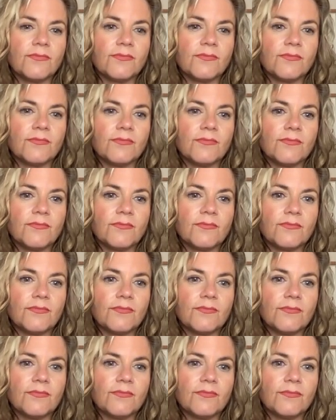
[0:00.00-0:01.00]

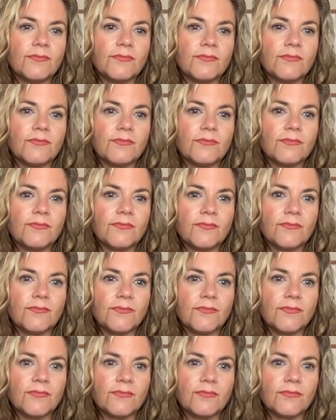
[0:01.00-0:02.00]

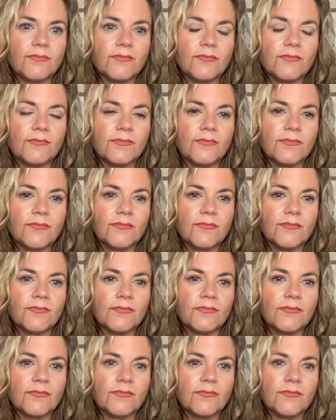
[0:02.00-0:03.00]

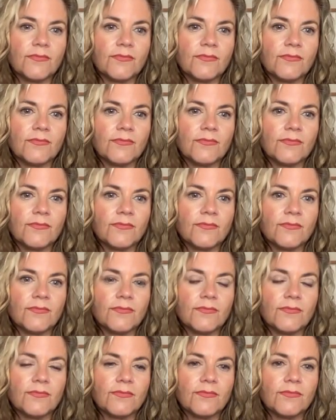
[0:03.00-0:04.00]

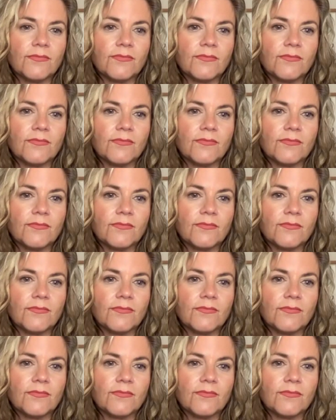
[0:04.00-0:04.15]
(not speaking)